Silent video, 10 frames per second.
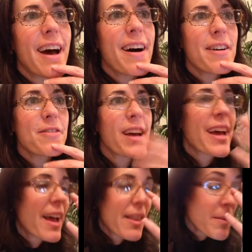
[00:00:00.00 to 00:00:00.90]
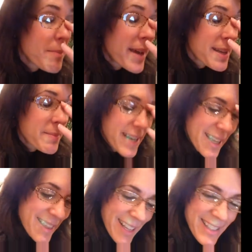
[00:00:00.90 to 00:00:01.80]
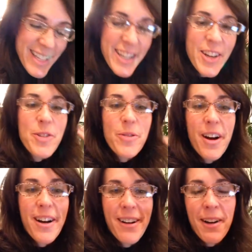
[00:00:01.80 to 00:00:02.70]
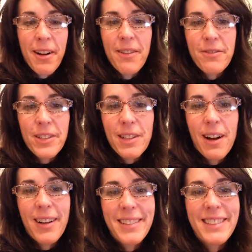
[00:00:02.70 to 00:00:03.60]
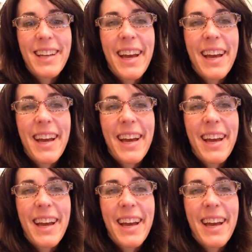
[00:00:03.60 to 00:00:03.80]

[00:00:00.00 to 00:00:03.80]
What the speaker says: of the many, many things that can go wrong on conference calls.